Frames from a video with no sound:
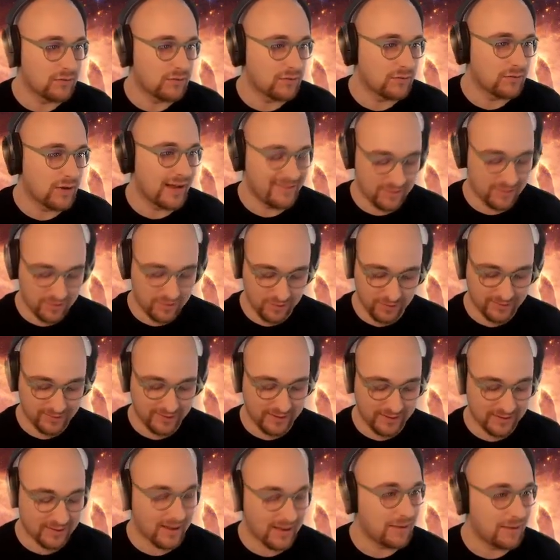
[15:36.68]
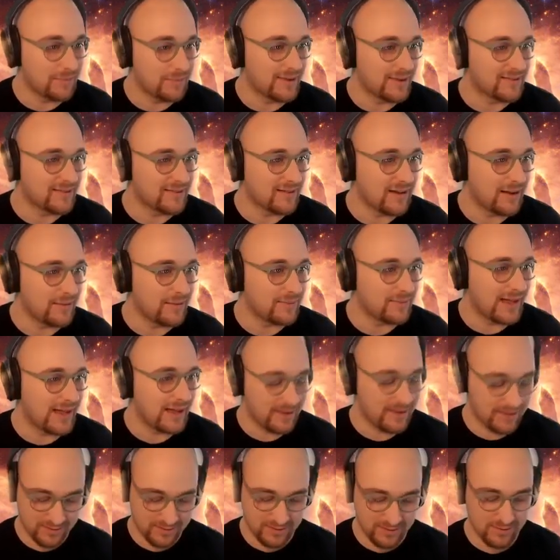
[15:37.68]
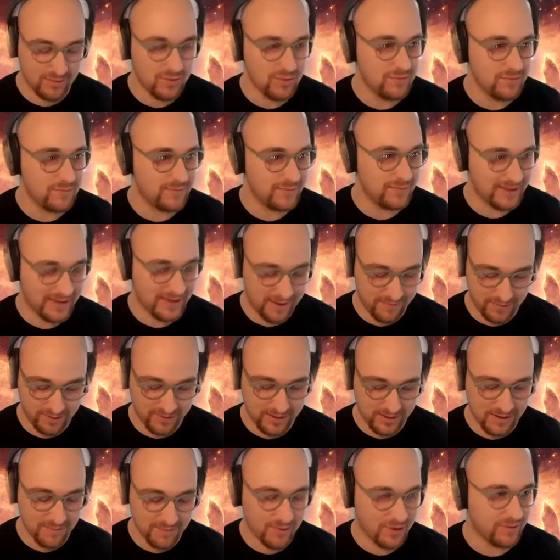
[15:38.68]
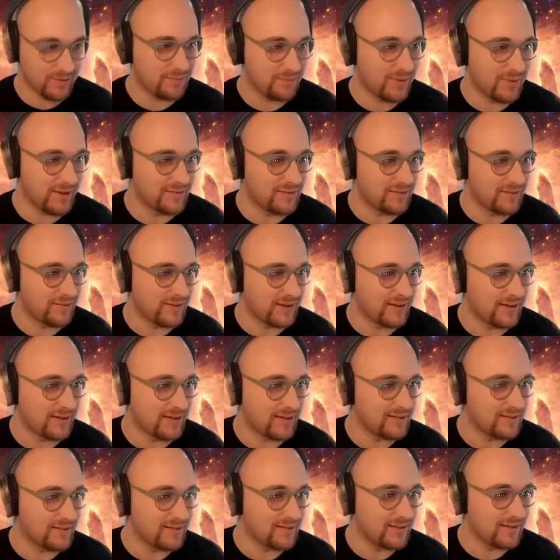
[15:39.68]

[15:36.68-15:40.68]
I do see that I mistyped that. Oh, Kevin, come on, Butterfingers.